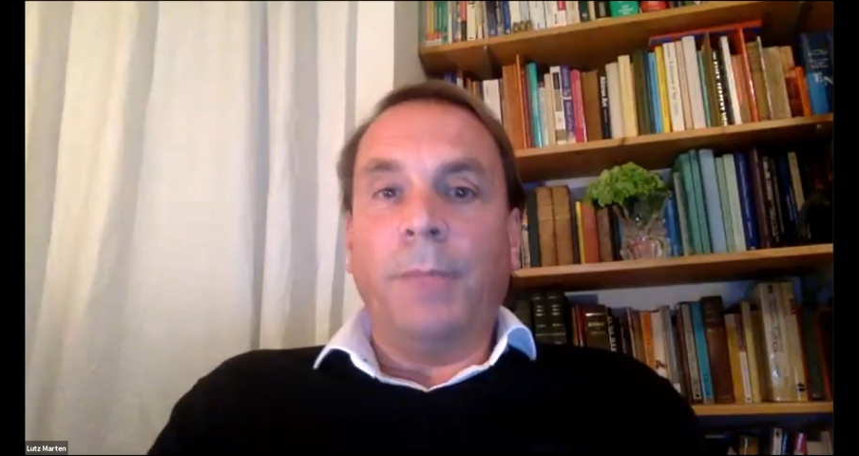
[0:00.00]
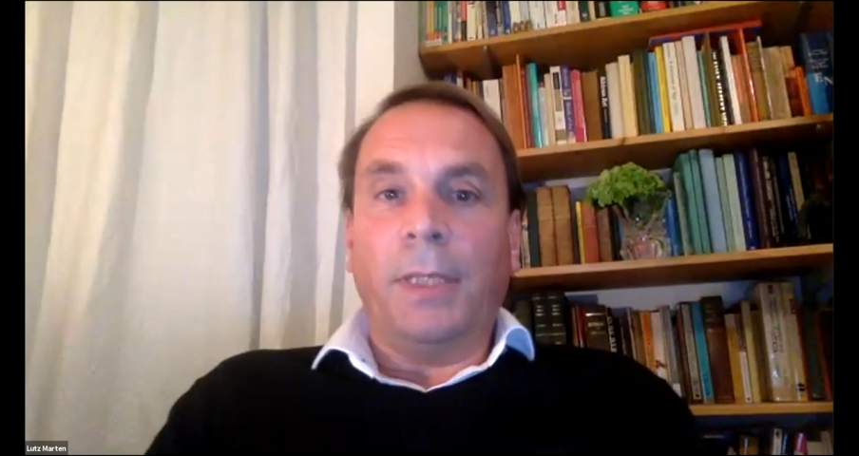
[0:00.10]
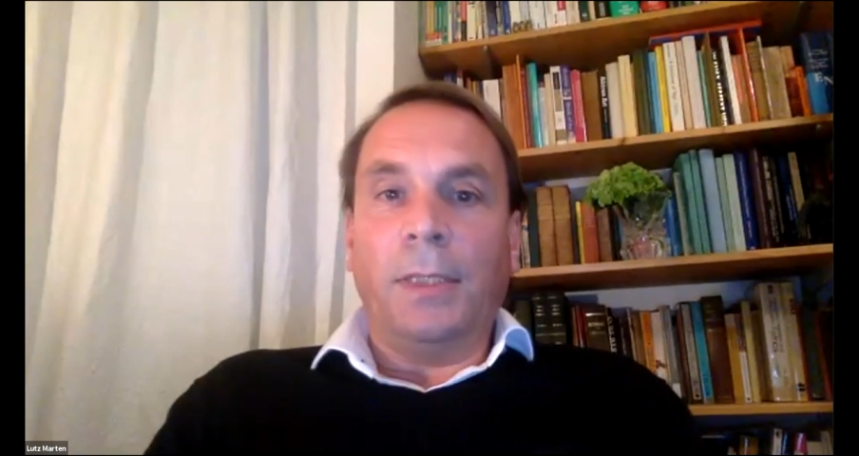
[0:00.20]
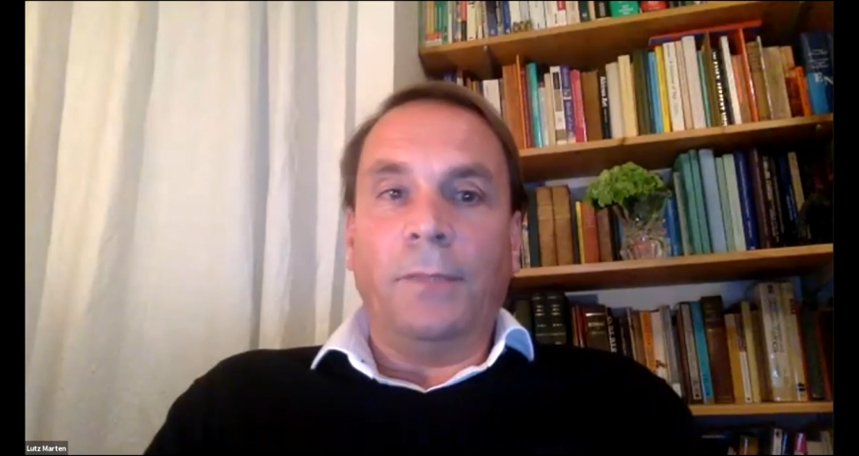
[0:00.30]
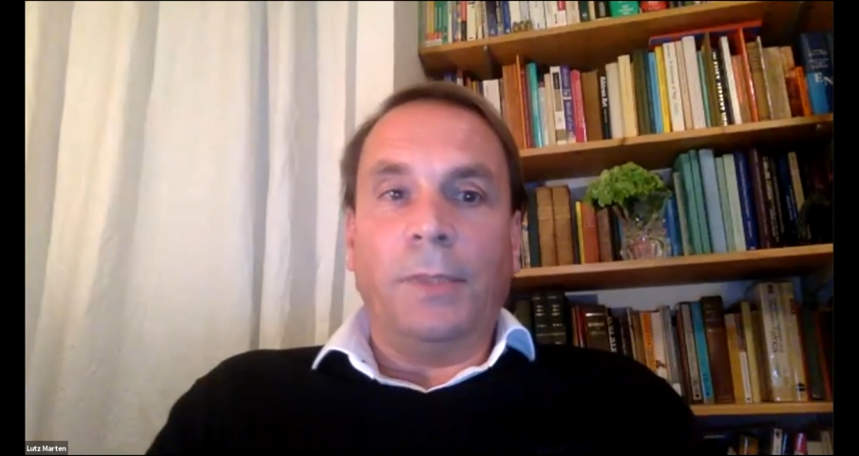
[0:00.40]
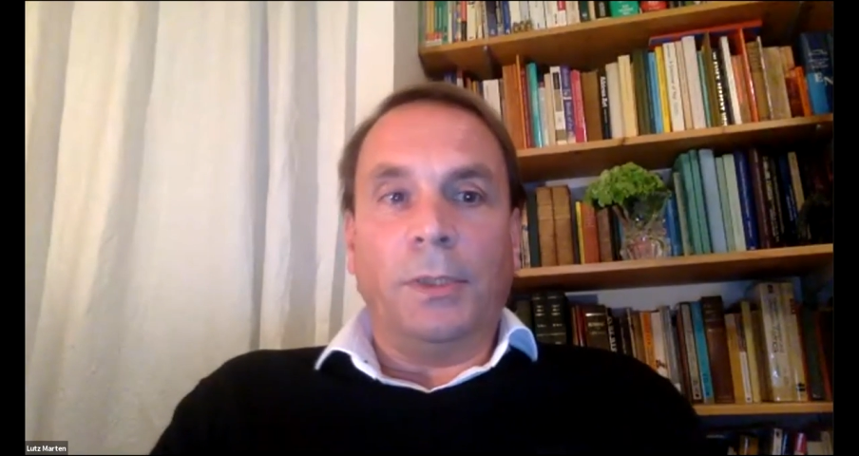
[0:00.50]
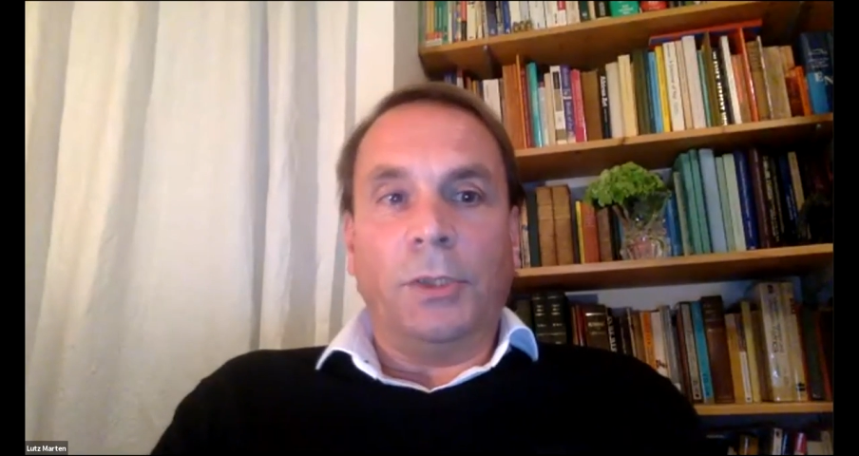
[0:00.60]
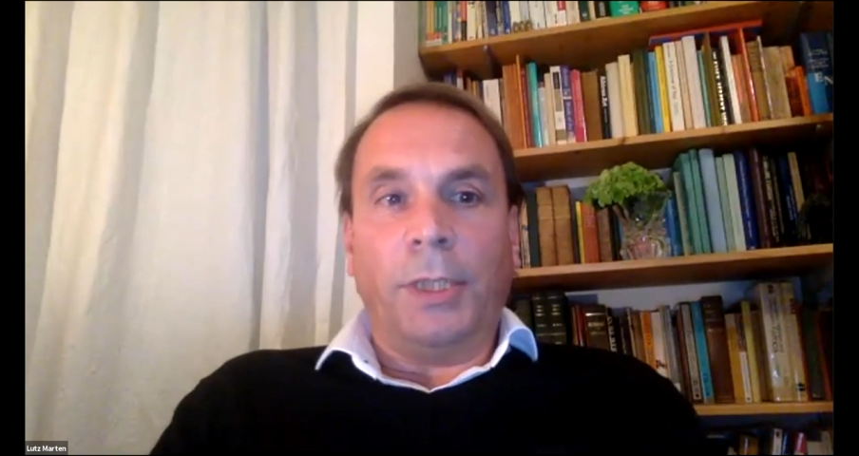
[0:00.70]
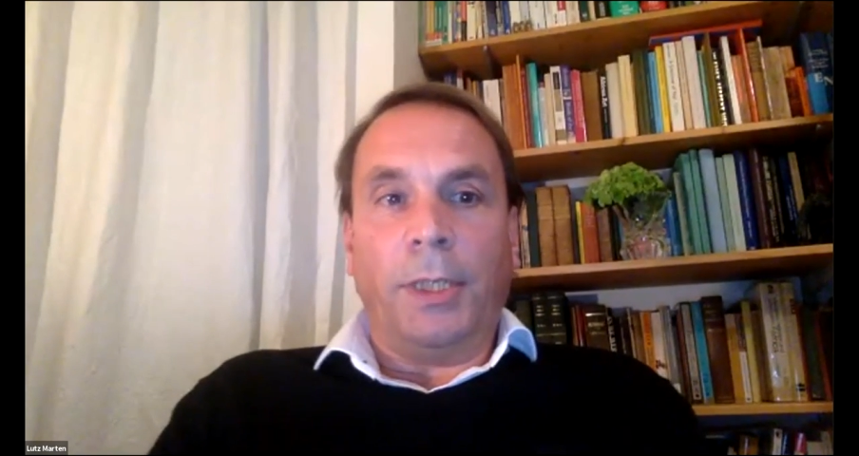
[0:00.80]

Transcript: Melville J.